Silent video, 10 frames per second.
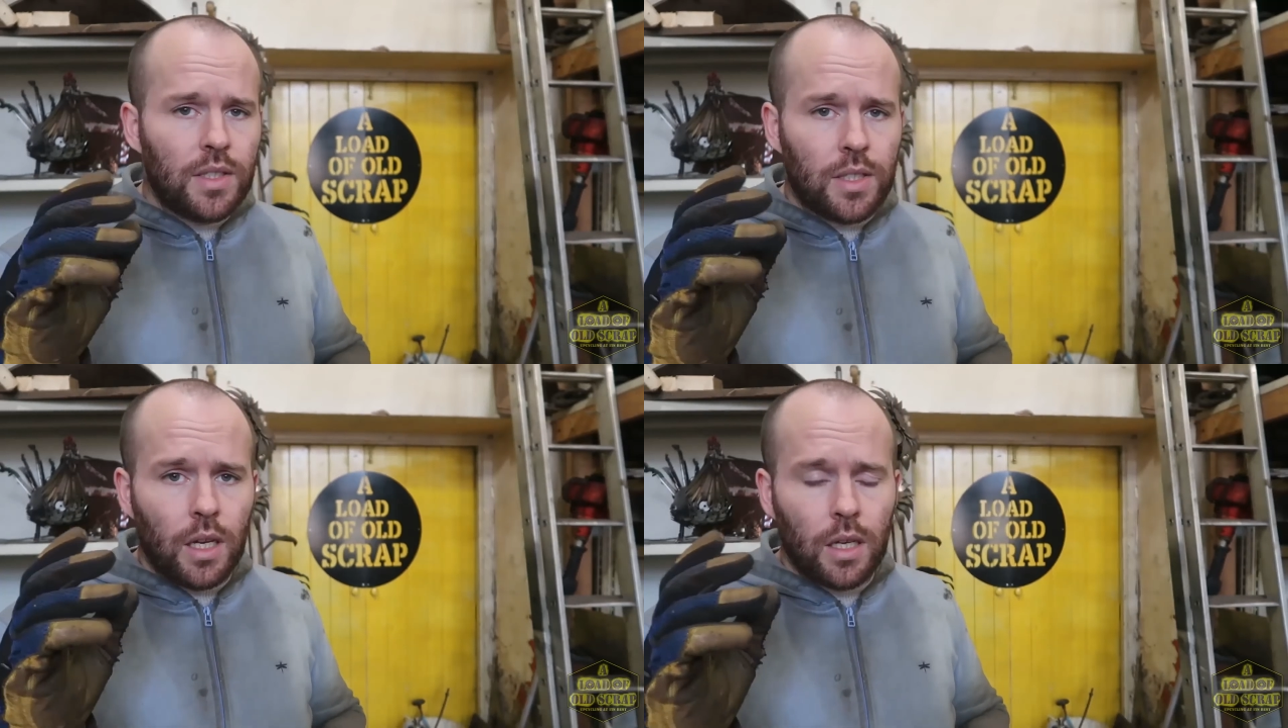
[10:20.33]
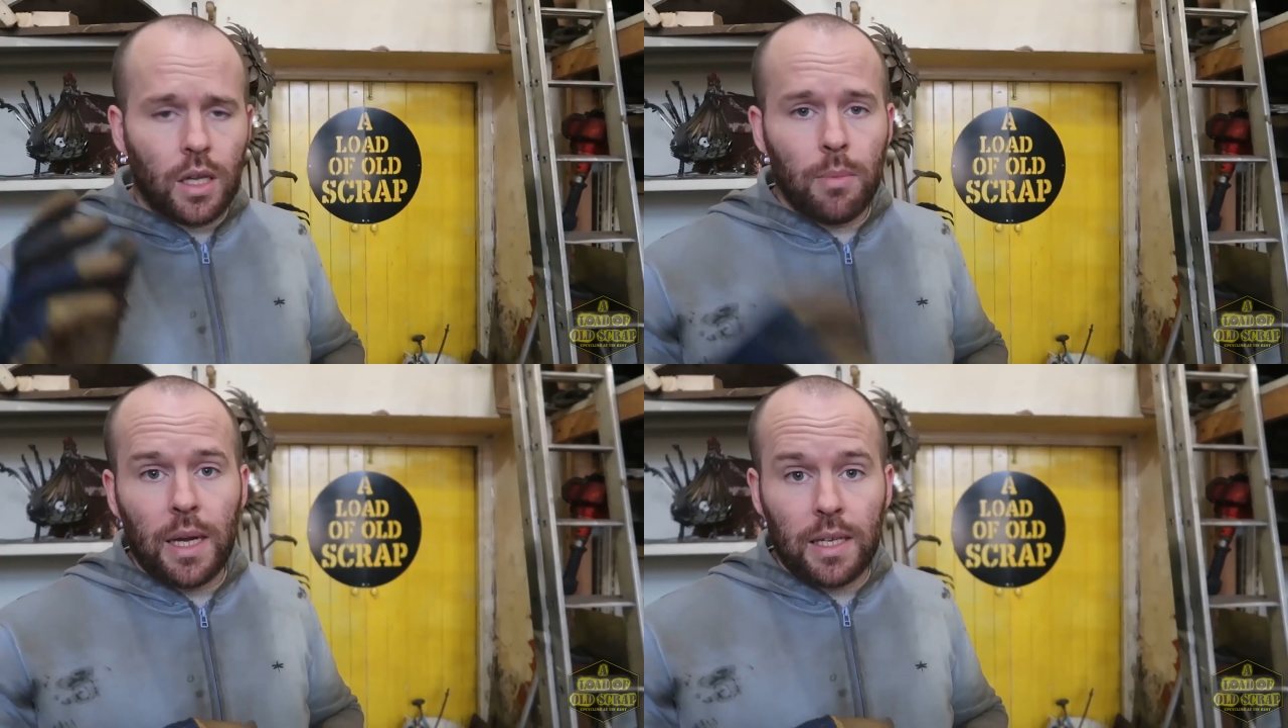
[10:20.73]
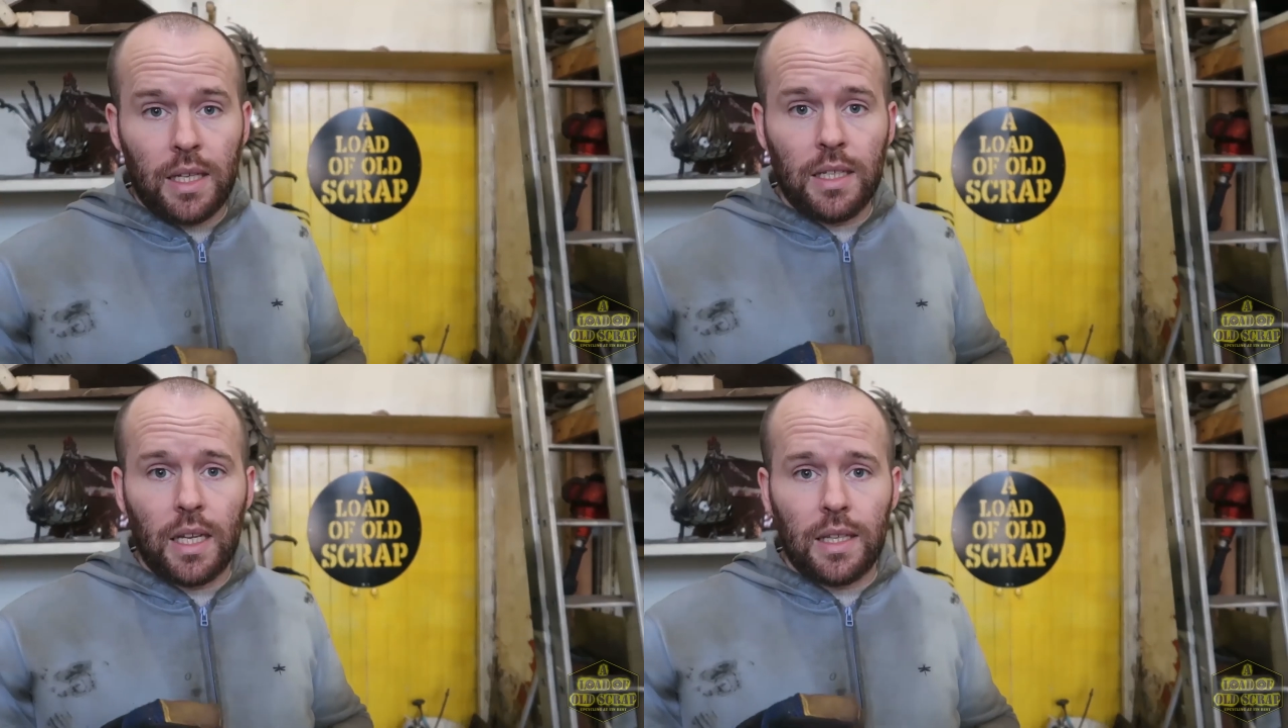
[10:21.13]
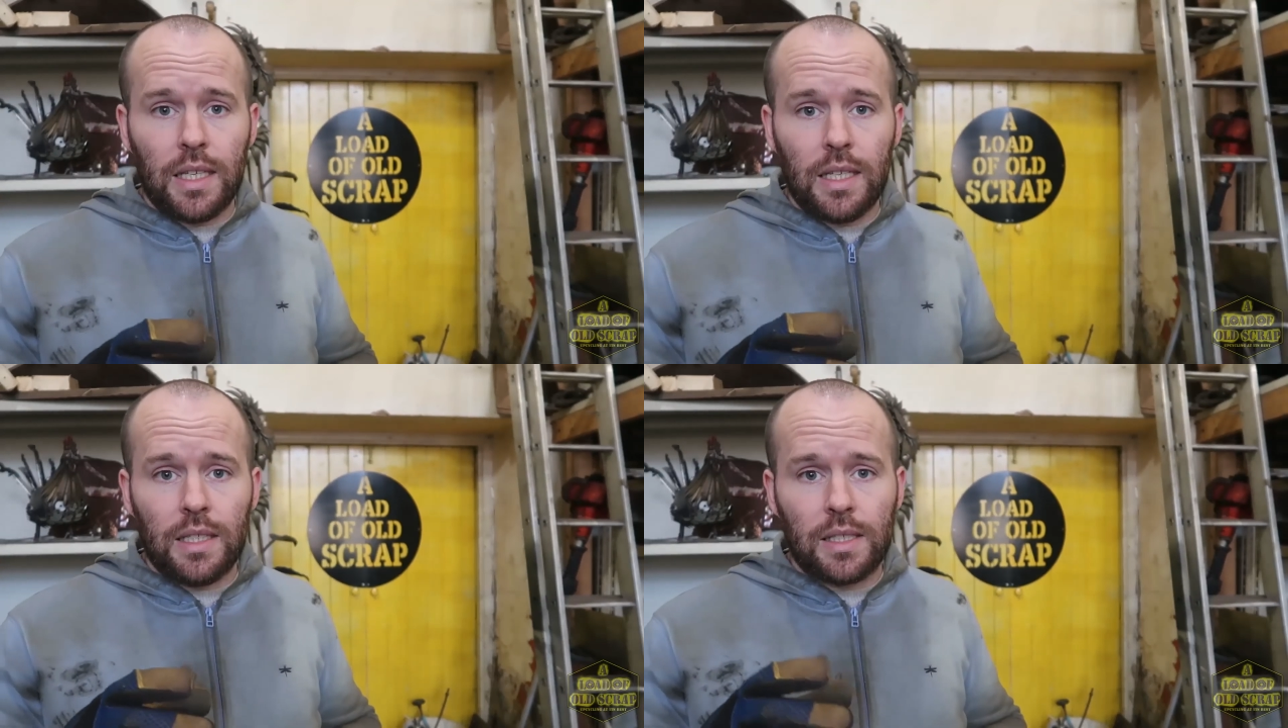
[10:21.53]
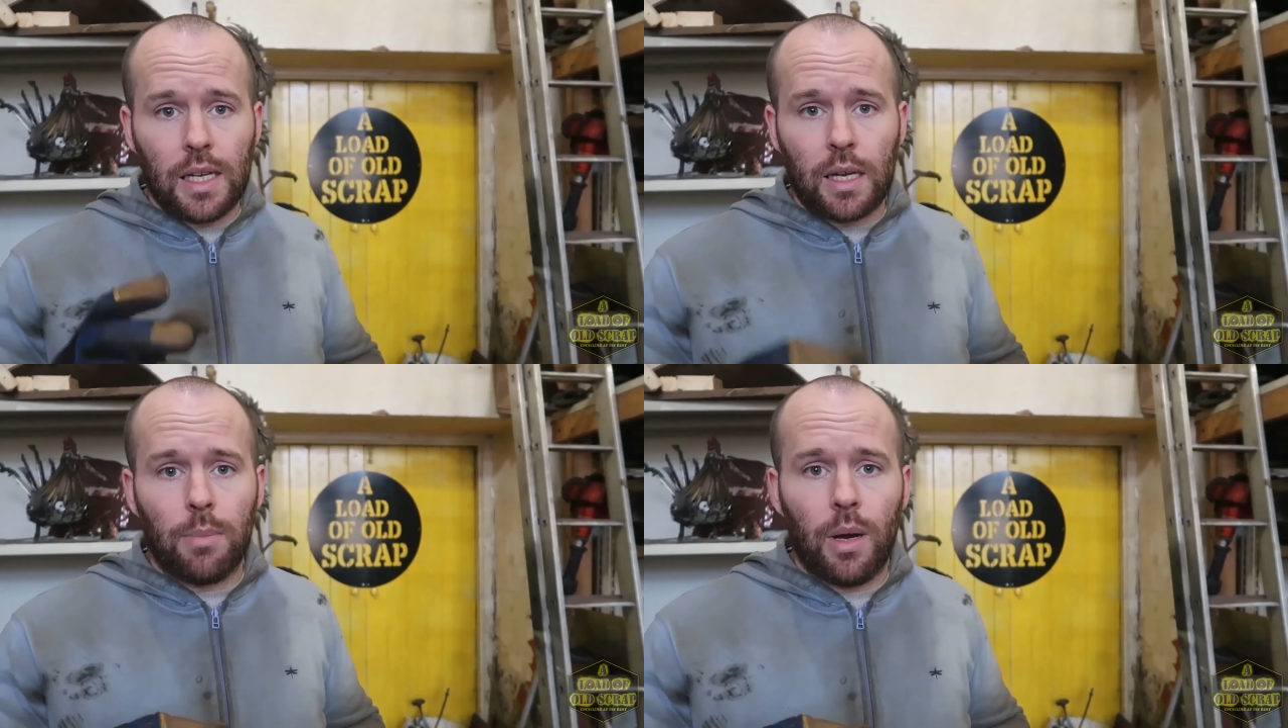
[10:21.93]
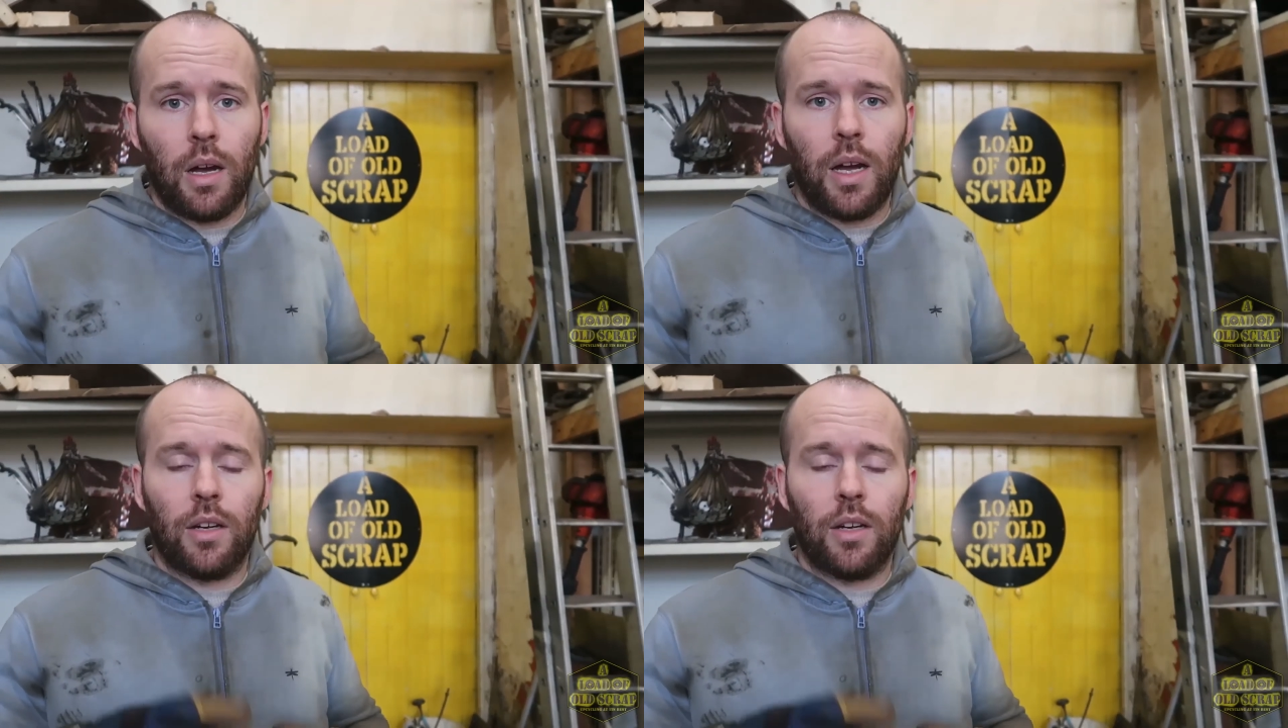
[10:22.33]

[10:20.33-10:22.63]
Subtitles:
So come back in the second part